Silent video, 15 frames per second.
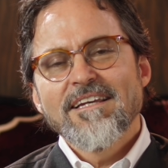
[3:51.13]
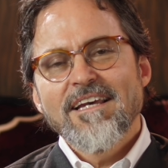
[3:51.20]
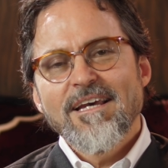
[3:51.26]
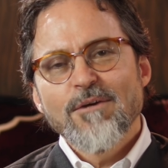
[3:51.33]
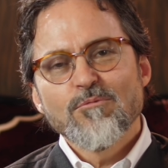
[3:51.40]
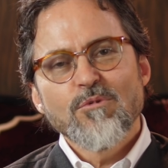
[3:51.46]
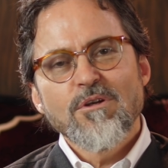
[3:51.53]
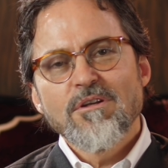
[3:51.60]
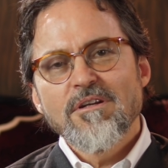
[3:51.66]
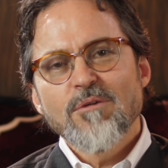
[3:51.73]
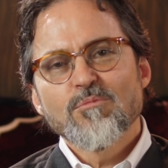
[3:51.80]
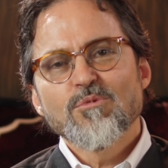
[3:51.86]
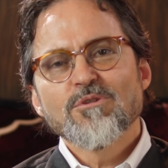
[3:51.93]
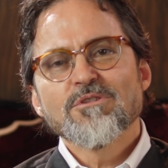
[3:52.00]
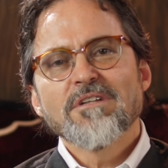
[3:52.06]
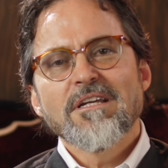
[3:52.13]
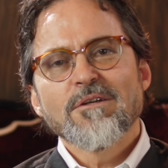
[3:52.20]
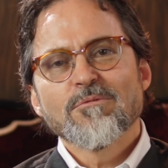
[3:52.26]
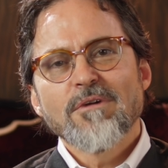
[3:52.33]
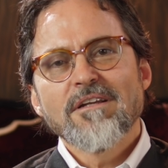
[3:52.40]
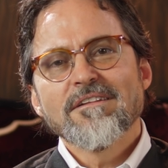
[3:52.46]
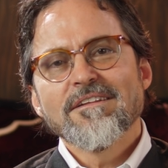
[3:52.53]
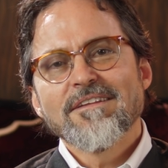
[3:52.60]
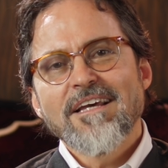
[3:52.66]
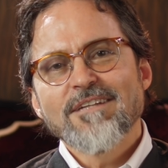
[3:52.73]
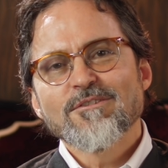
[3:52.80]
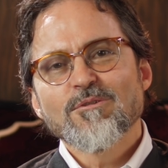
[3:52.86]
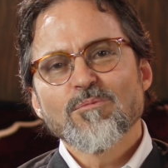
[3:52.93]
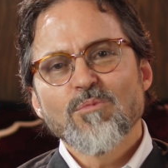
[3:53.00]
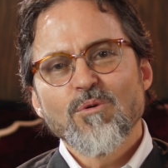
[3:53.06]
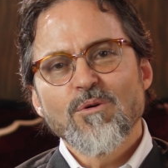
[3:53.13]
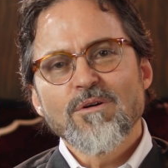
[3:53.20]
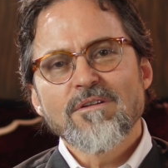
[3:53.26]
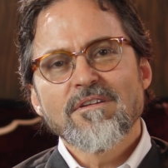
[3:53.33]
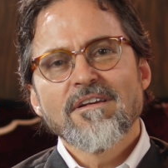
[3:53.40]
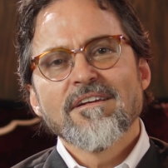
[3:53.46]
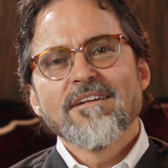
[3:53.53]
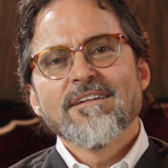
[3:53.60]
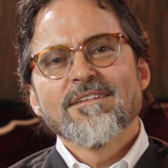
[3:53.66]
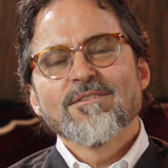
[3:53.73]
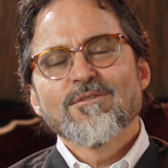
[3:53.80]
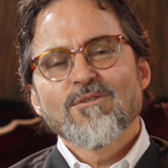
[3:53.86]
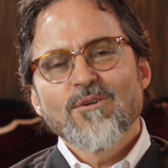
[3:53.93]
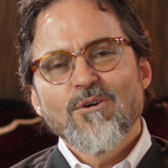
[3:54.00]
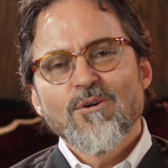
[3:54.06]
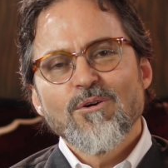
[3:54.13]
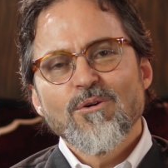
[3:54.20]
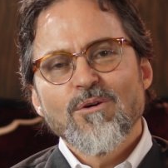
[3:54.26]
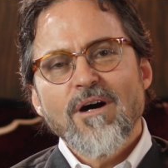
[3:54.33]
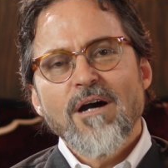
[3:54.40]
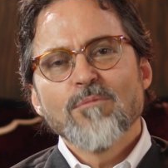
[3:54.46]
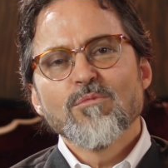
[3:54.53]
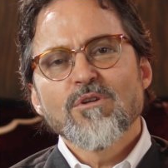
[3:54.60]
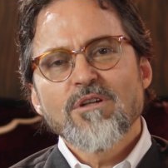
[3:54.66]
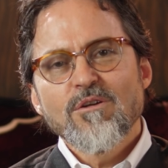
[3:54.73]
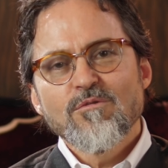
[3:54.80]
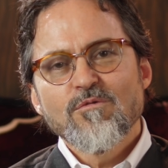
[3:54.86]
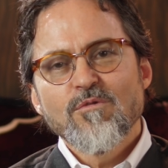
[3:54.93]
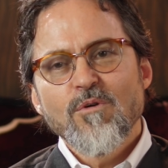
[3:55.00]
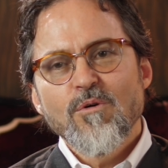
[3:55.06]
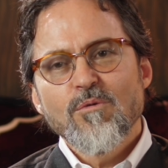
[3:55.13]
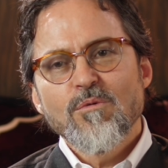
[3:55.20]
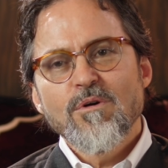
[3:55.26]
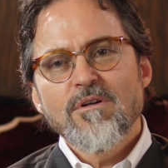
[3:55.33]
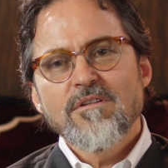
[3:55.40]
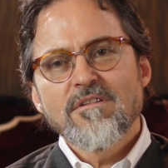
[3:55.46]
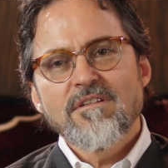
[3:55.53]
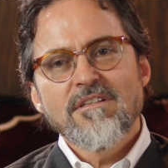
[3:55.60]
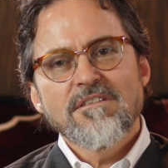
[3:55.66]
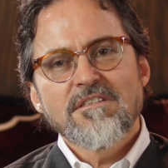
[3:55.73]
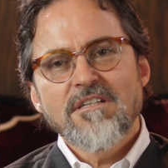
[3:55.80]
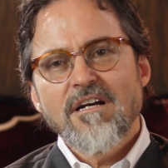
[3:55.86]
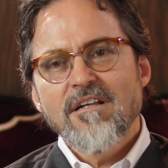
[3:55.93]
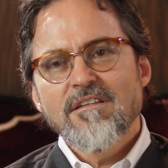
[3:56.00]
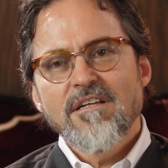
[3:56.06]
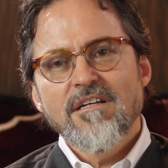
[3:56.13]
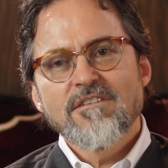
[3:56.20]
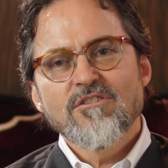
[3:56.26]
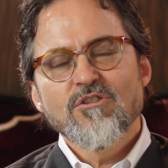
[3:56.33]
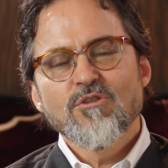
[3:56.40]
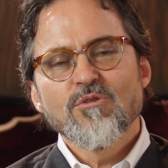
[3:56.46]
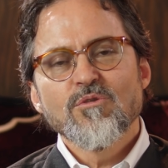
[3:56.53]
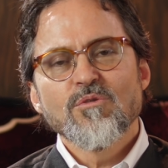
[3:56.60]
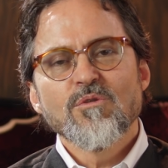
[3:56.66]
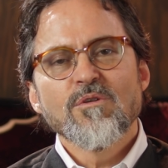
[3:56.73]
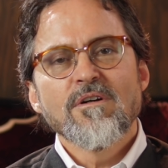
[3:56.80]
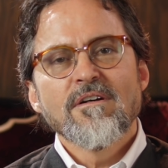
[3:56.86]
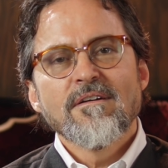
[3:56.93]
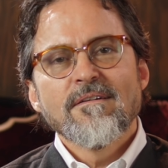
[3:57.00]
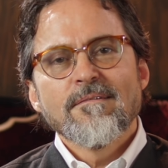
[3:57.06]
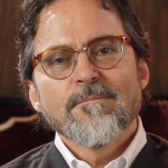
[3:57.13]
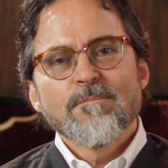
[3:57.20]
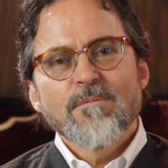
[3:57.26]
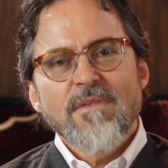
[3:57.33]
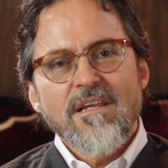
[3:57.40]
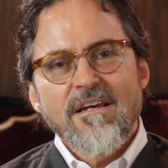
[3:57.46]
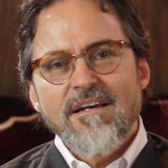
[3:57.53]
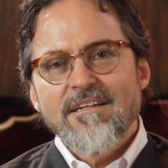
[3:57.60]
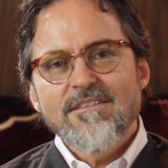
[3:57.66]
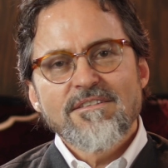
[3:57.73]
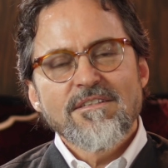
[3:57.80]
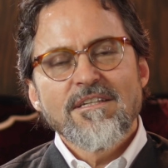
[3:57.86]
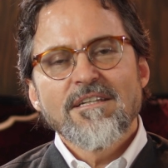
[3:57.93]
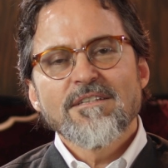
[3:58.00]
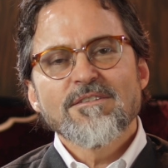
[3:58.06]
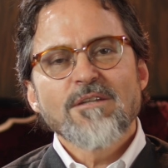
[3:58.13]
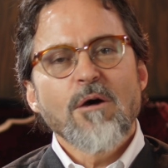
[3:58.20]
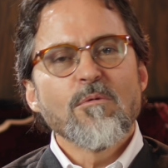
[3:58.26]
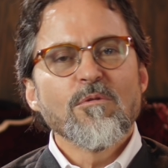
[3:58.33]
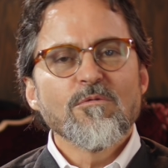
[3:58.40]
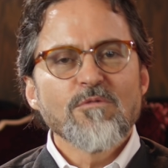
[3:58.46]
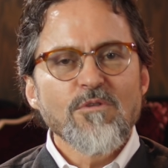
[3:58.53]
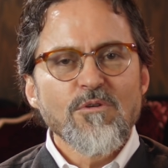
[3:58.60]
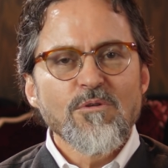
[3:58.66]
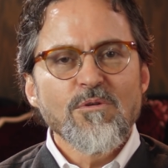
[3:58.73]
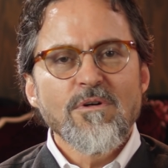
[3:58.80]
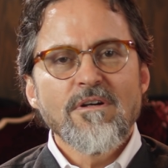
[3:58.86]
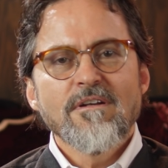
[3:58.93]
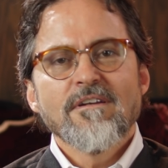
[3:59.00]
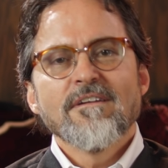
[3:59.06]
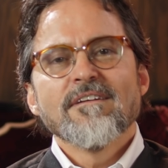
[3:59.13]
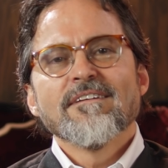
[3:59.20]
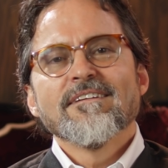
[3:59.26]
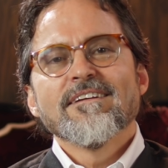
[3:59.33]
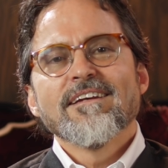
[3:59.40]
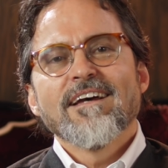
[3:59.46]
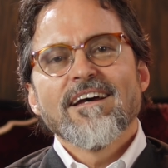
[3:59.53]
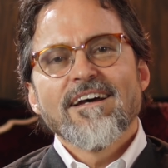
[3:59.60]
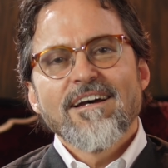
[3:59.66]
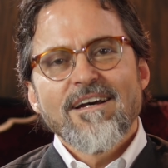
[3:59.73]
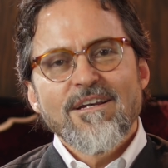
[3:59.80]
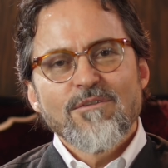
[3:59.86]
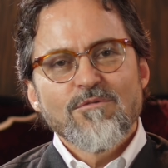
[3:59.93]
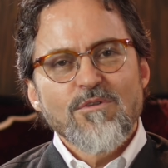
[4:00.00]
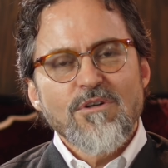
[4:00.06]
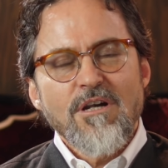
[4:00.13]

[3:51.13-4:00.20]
And we appreciate greatly that support. So I'm looking forward, inshallah, to uh, seeing some of you. Uh, if